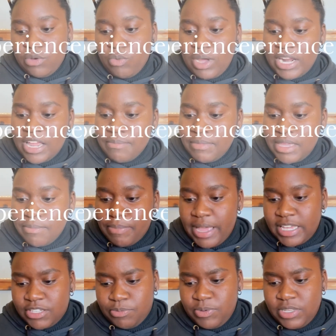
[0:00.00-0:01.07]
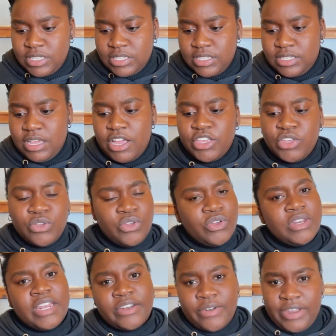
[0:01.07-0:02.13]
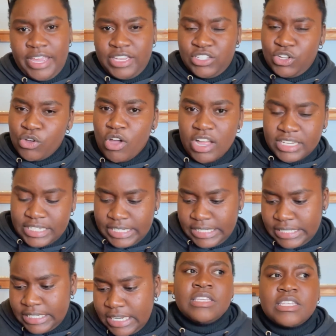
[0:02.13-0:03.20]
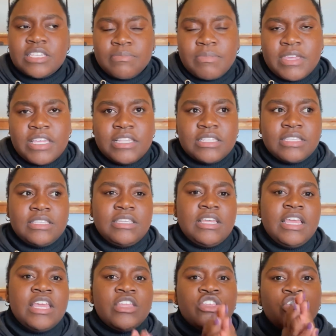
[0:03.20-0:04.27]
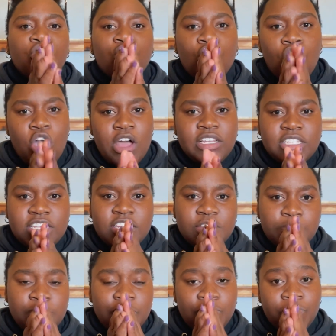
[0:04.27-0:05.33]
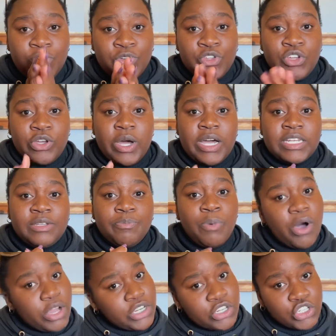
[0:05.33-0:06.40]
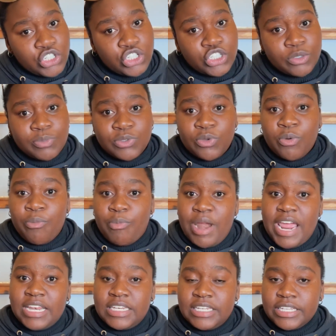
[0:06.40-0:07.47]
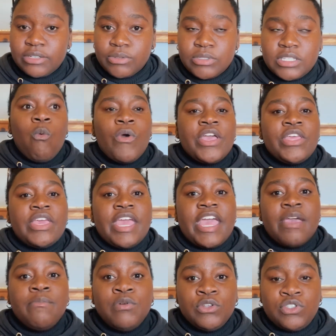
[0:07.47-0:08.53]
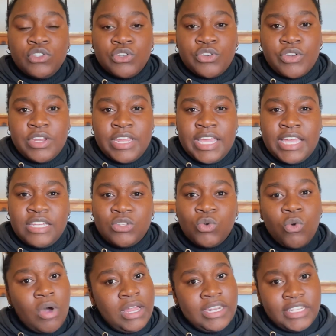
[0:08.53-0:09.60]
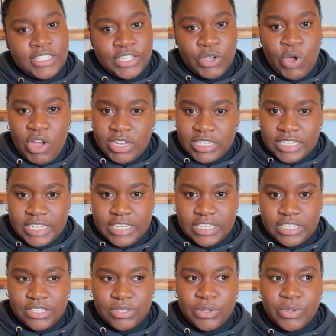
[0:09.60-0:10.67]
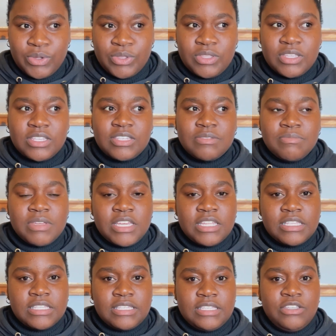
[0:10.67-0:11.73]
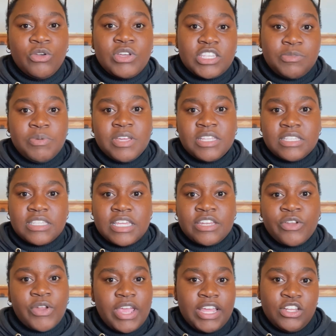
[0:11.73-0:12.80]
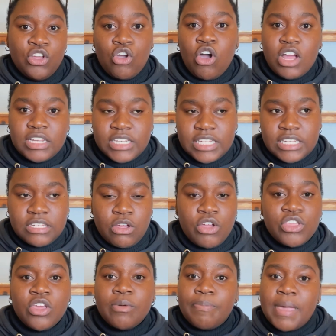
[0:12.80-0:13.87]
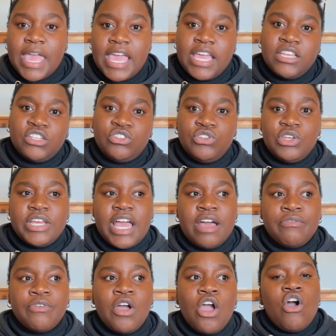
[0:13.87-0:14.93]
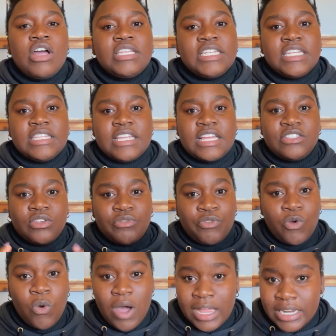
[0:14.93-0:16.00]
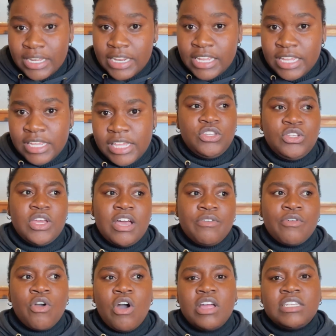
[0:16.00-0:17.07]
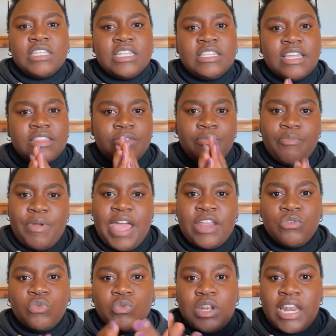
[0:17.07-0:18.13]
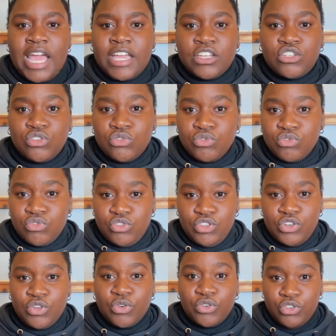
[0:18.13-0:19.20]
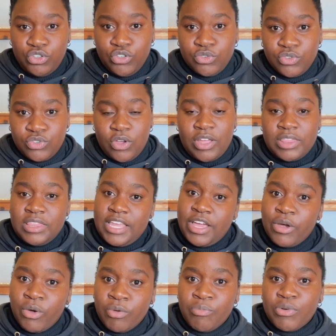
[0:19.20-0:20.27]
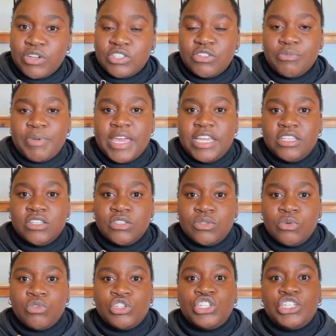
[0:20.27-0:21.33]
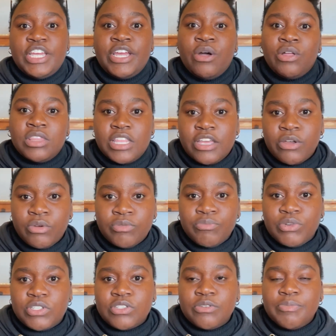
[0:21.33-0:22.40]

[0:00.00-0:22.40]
What I mean by experience is, are you good at creating content? This means in your content before you got partnerships or brand deals, were you able to create quality content? So this means your experience in creating content. On your page, do you have content that's of quality? Do you have content that the brand would like to, you know, use on their own personal pages or share on their own personal